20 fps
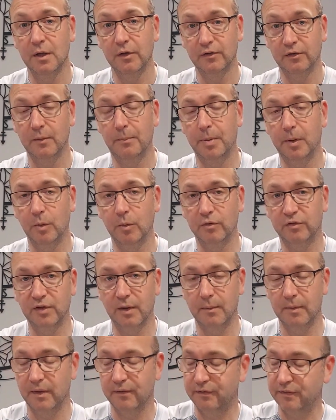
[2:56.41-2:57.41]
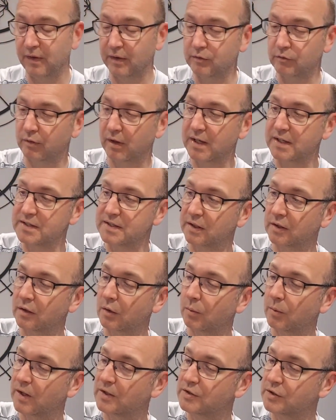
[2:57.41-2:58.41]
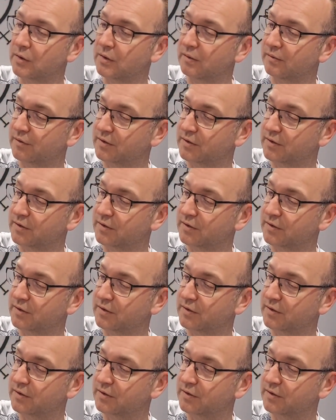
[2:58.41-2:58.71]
support some of the fundraising that we're doing